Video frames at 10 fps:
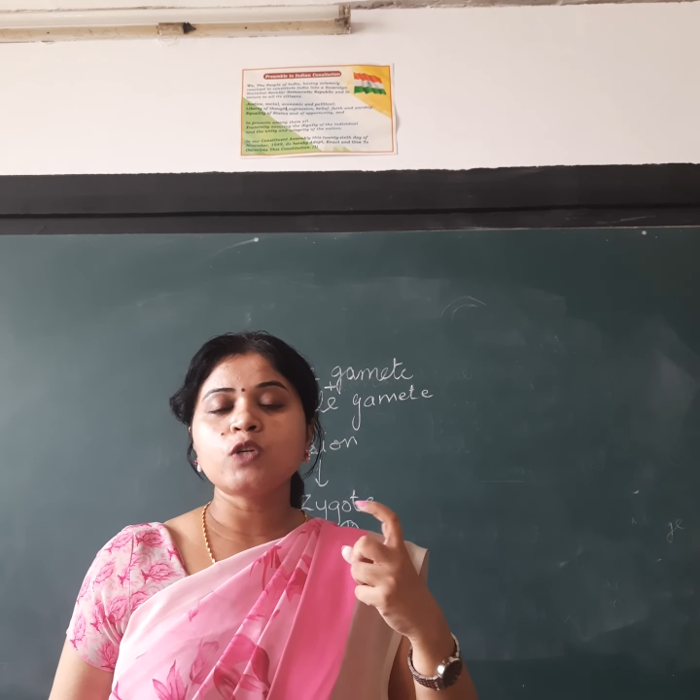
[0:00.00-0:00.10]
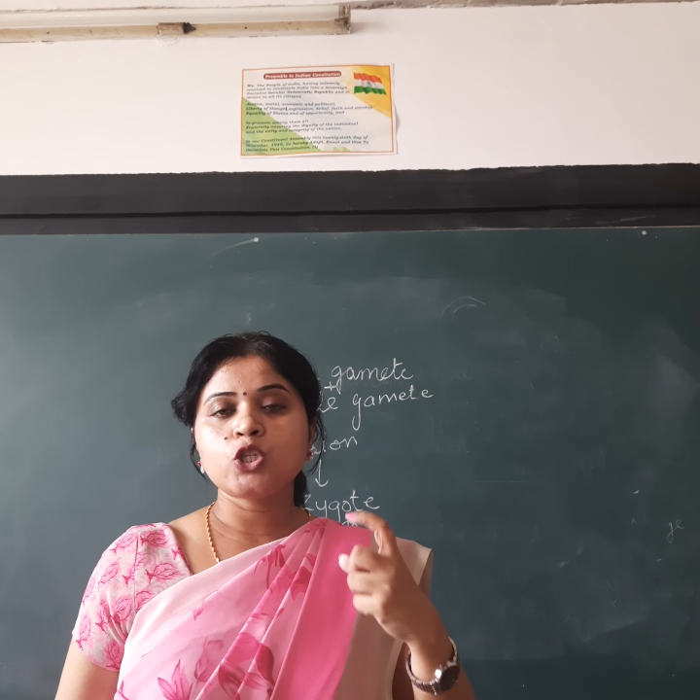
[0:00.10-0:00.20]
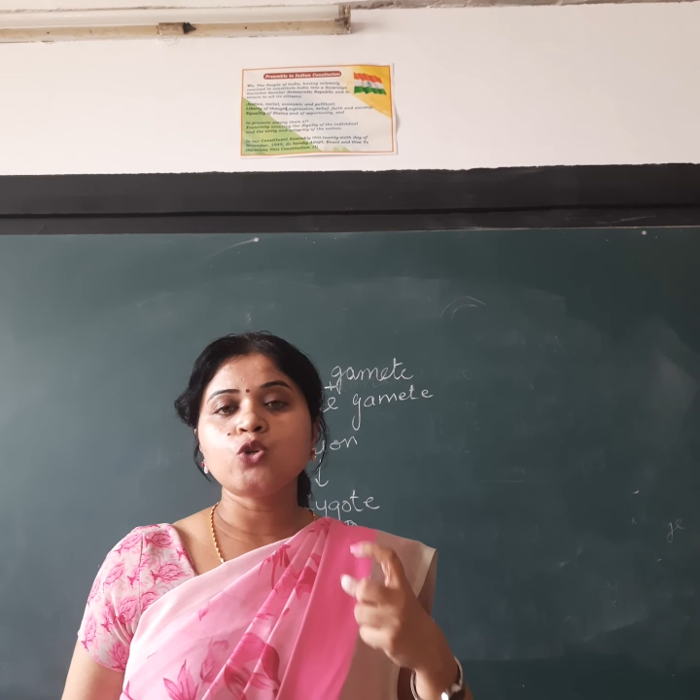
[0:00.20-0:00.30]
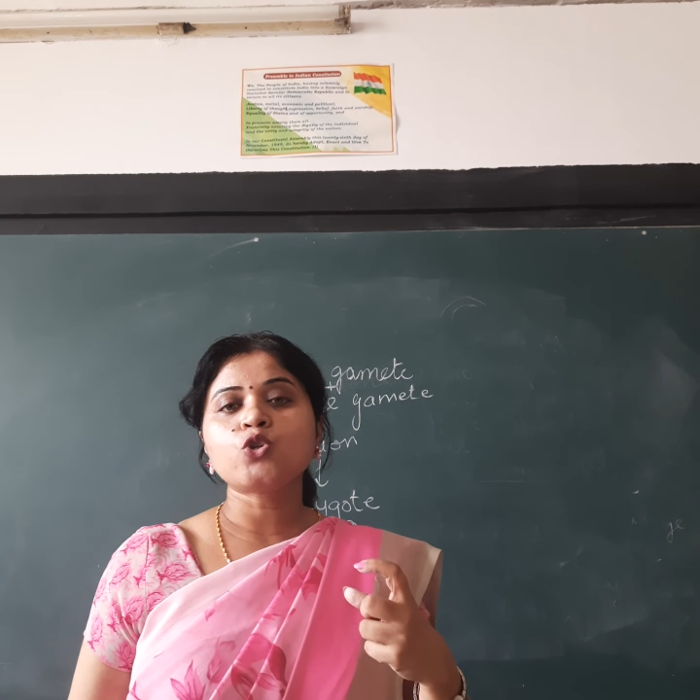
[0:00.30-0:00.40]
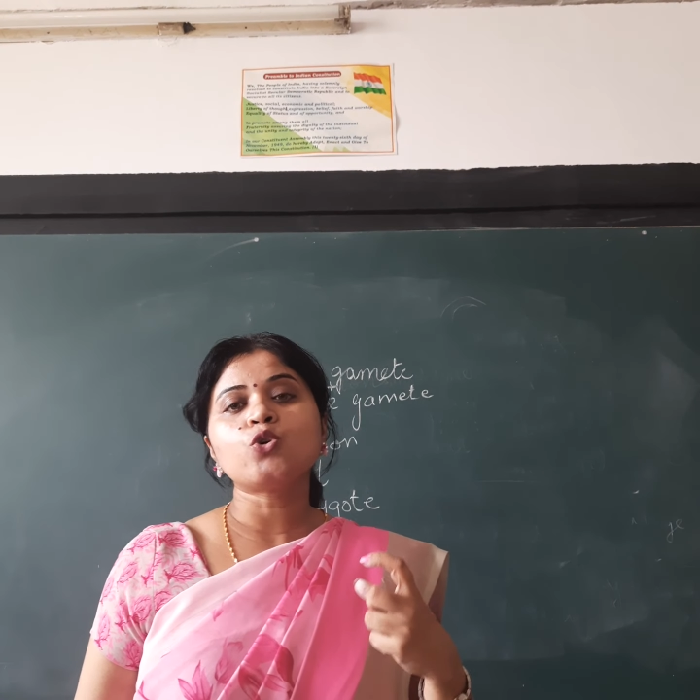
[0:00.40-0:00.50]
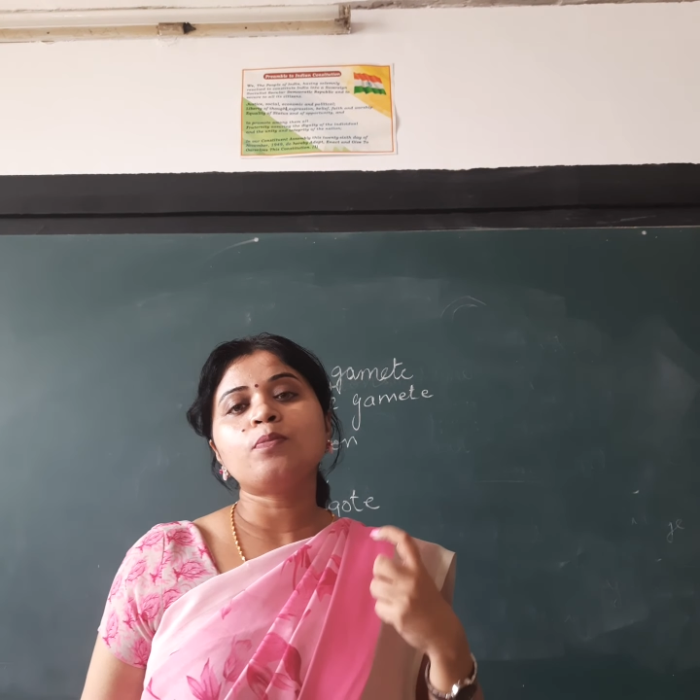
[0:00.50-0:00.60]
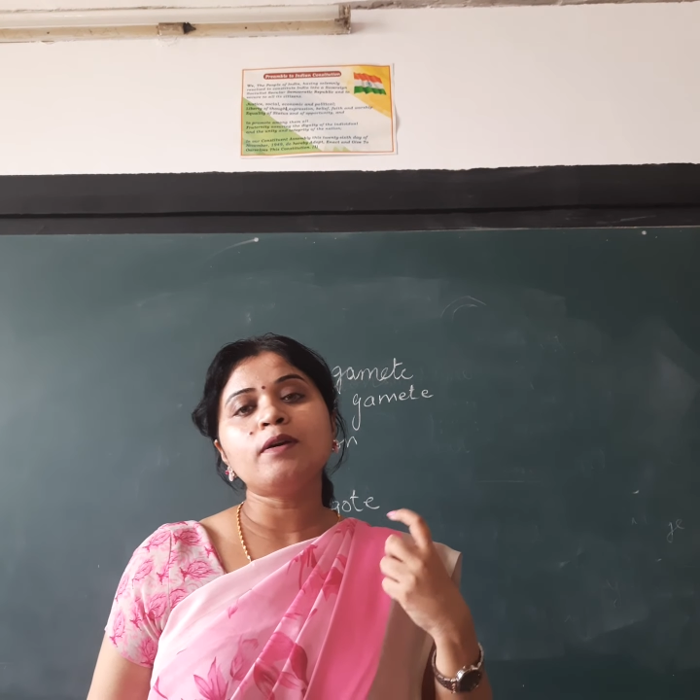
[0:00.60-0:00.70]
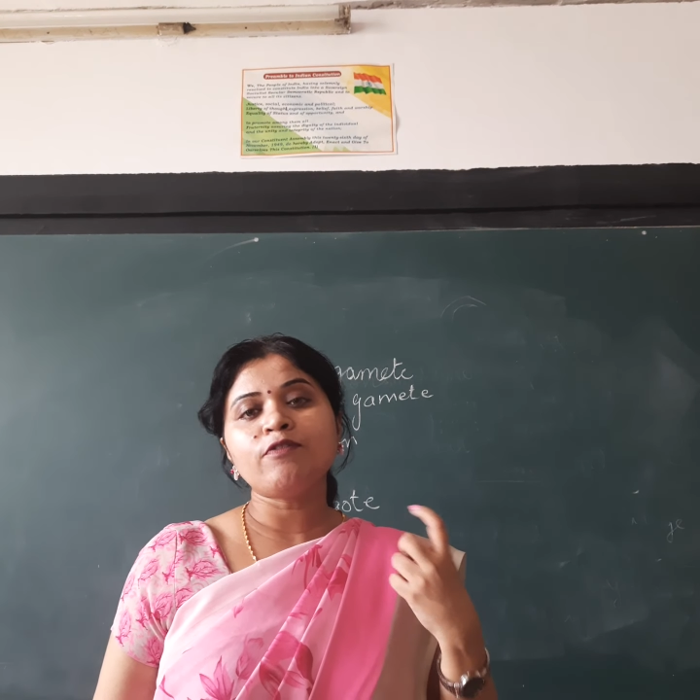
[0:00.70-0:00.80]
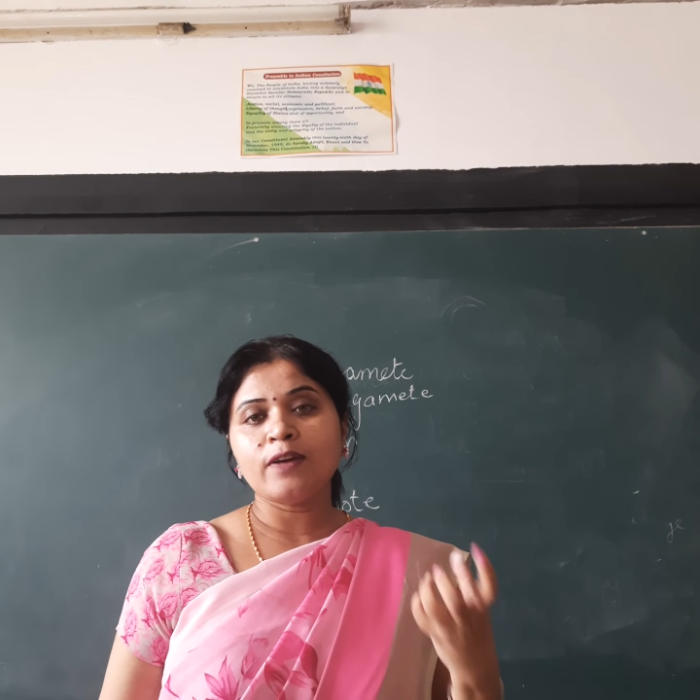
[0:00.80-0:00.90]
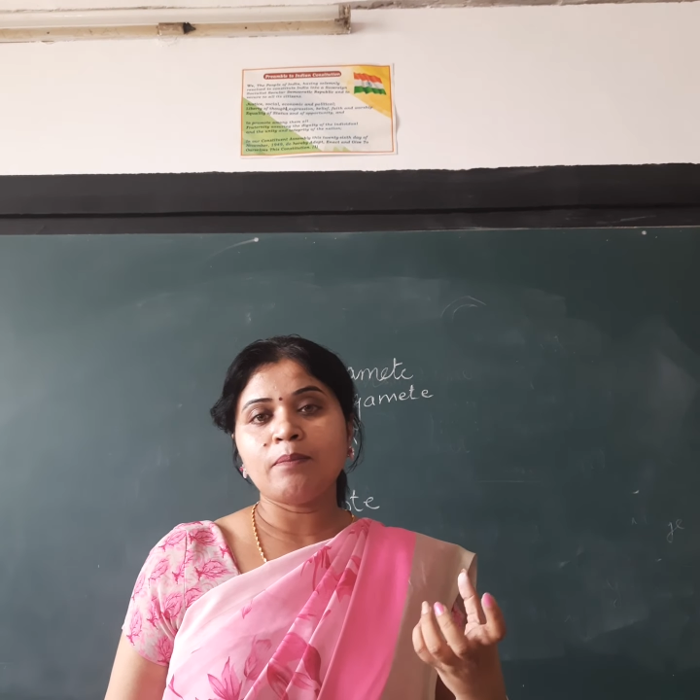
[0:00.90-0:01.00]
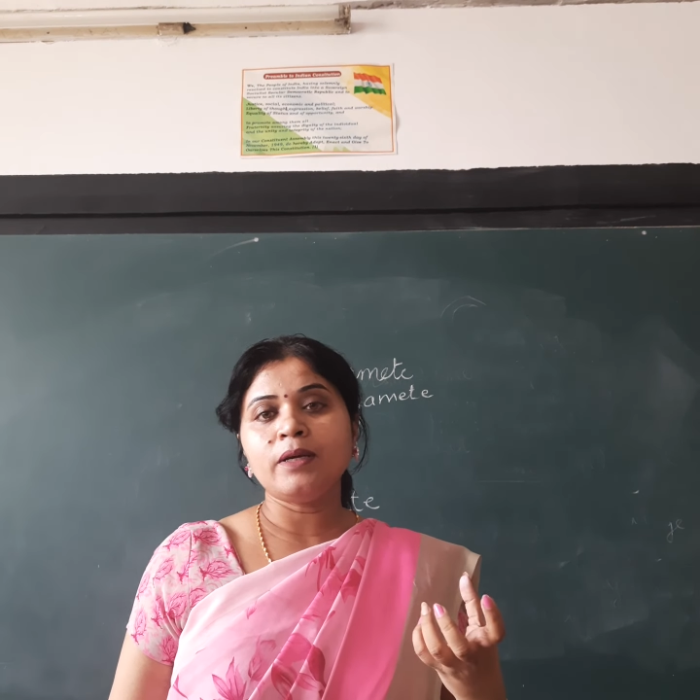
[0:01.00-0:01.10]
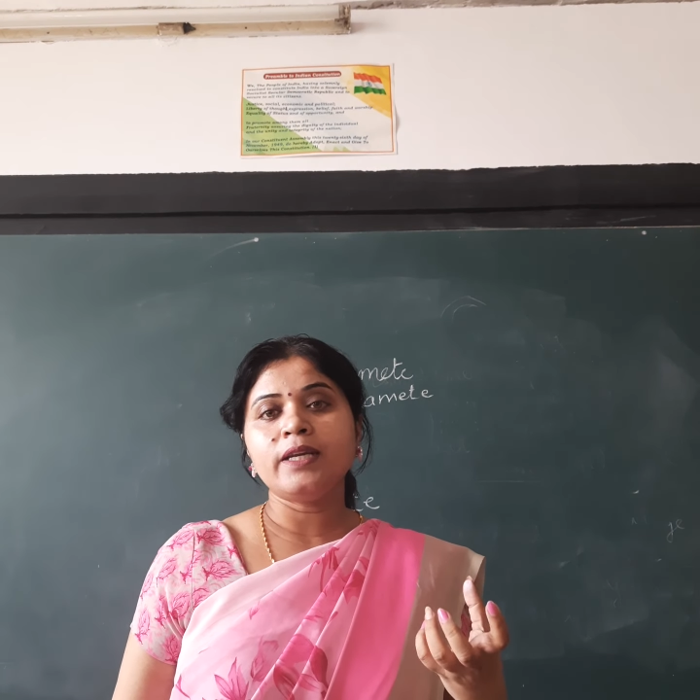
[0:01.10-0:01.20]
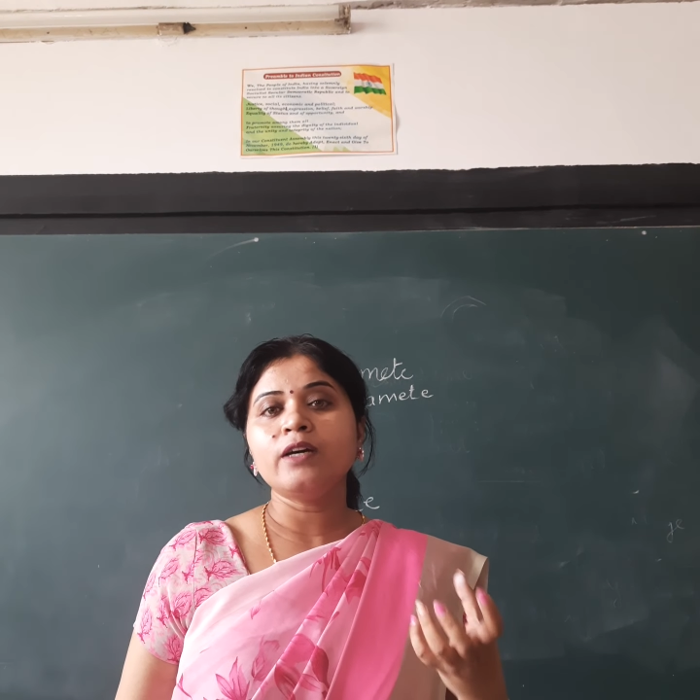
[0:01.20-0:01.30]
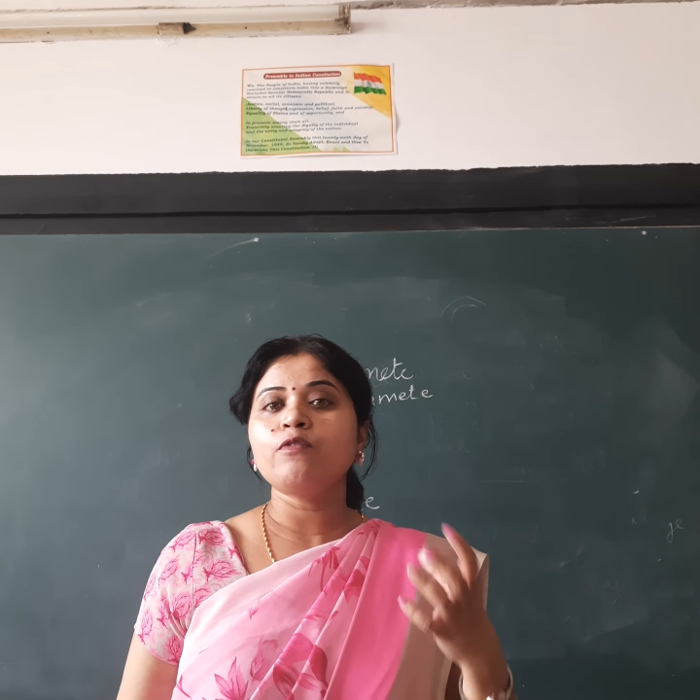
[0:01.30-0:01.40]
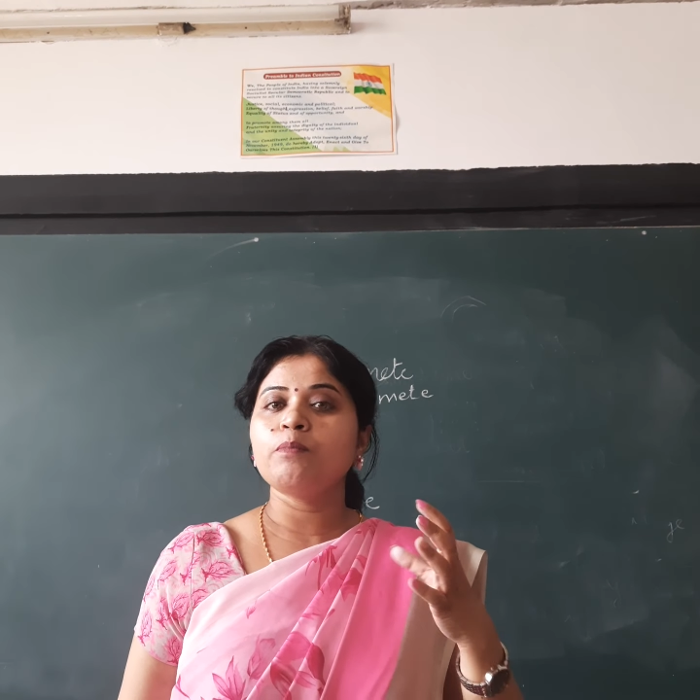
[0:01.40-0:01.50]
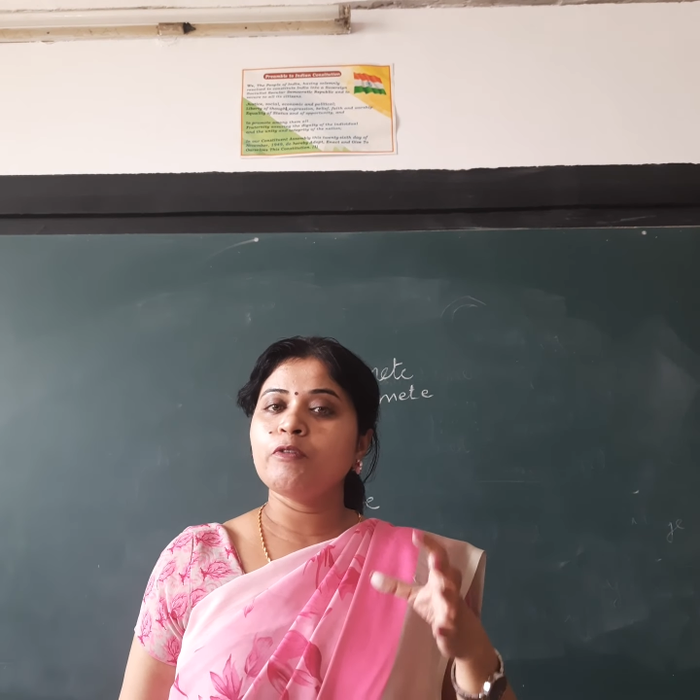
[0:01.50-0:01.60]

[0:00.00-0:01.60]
which you should be familiar